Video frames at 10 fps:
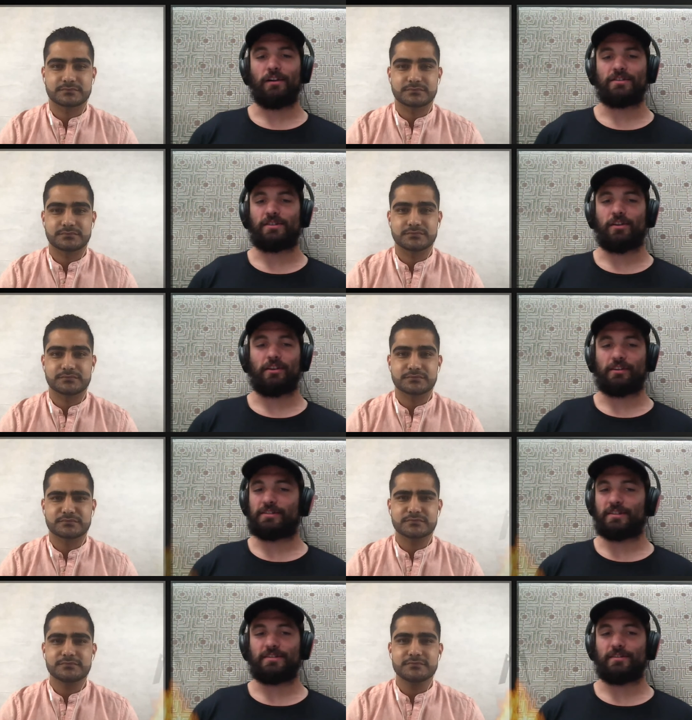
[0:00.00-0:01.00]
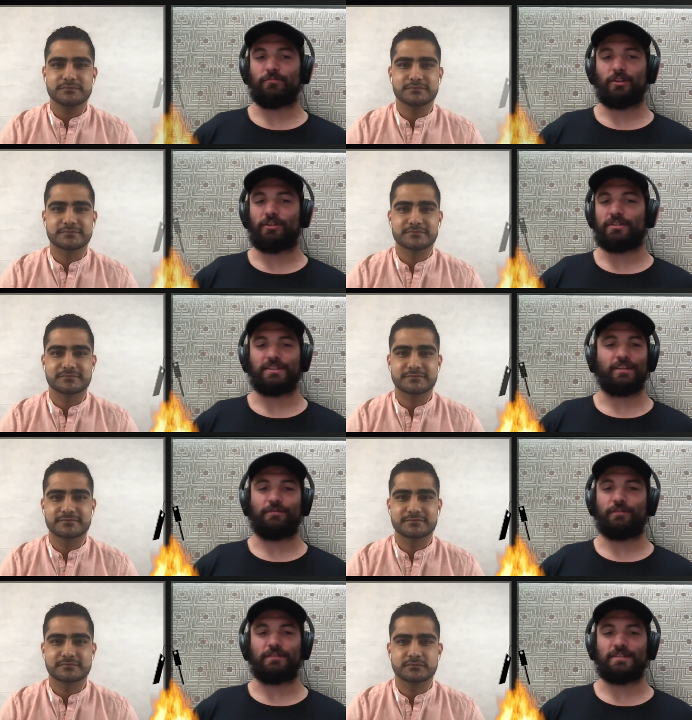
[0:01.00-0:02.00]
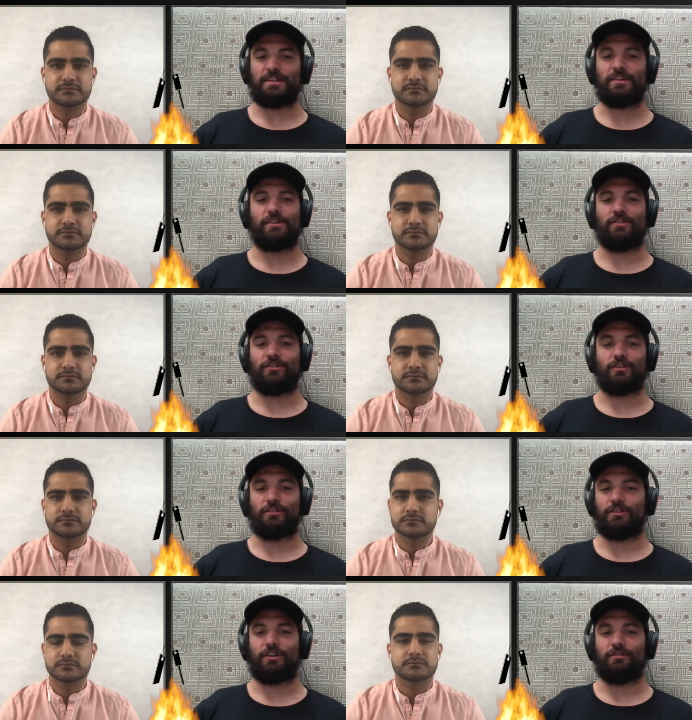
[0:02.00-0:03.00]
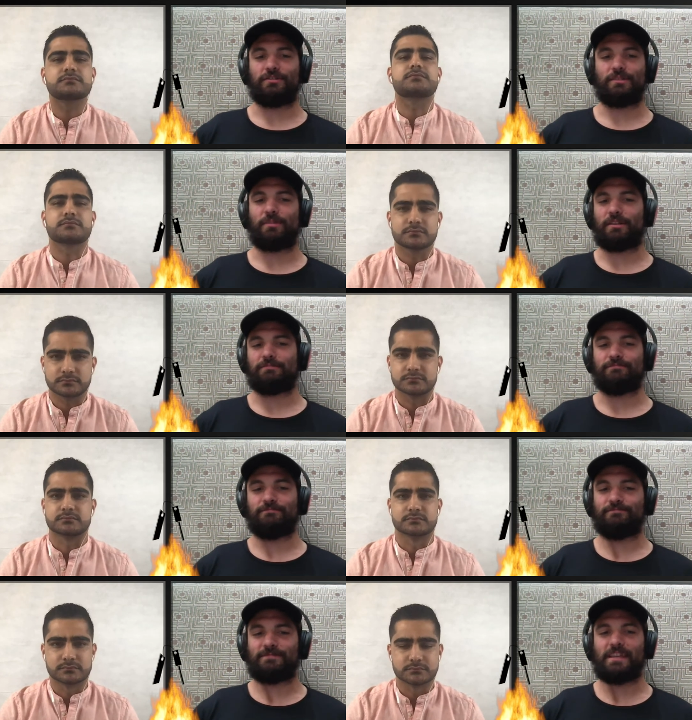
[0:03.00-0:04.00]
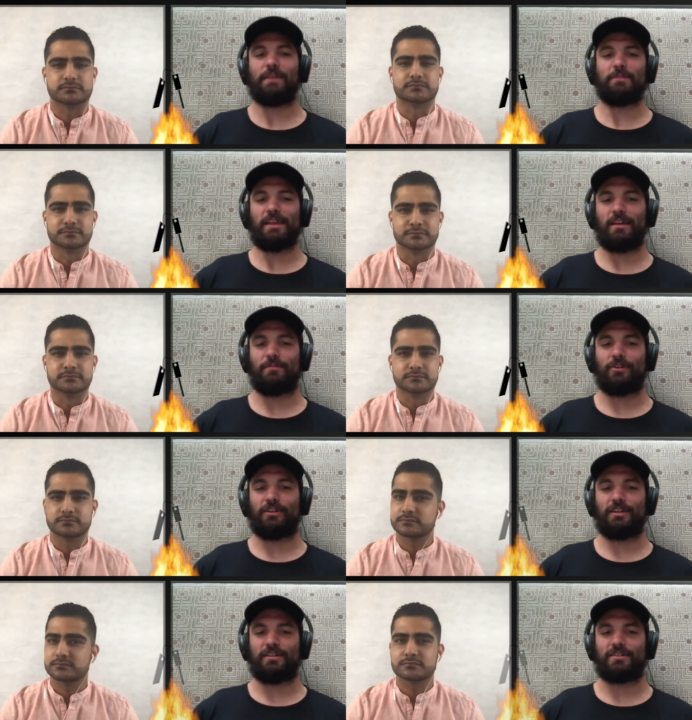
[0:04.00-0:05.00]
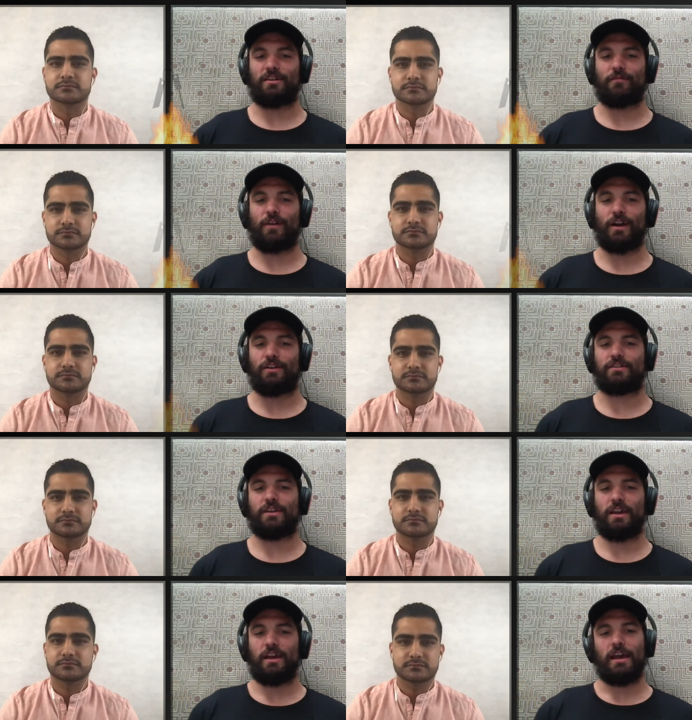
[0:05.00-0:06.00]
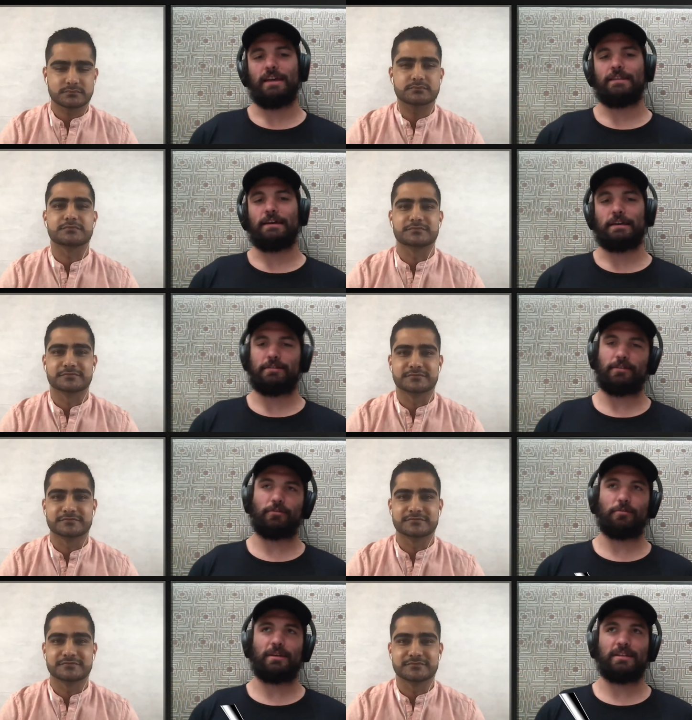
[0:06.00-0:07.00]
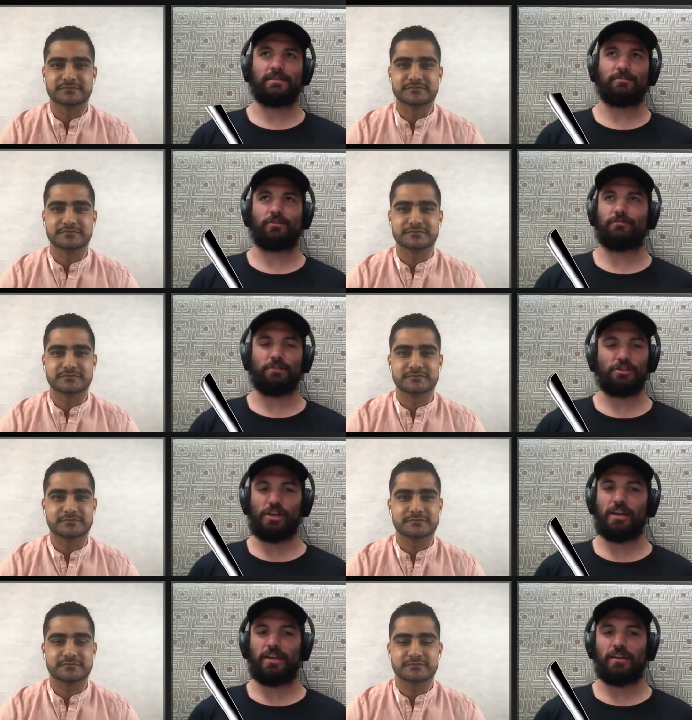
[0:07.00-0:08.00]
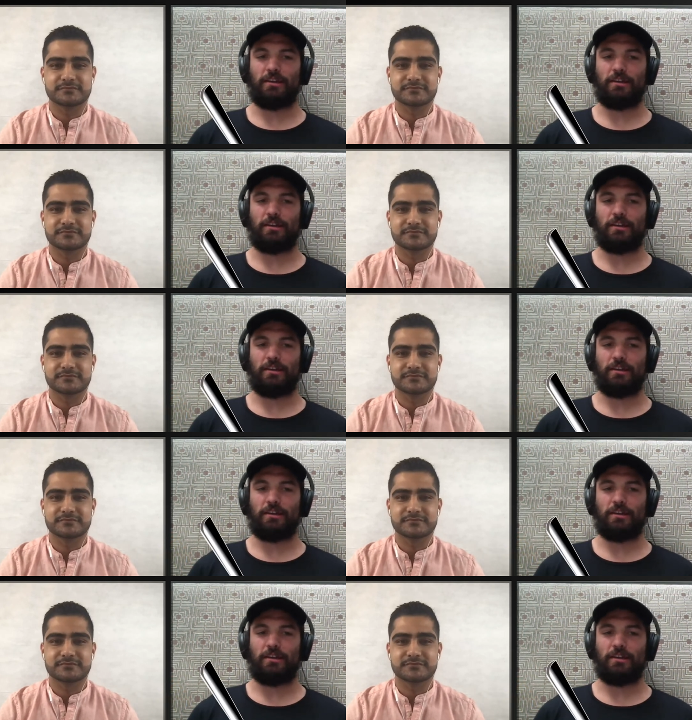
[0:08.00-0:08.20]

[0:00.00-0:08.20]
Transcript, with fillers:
Speaker 1: starting system, whether it's flint and steel or you know something to give me that ability to start fires. And the uh, third would be some sort of machete,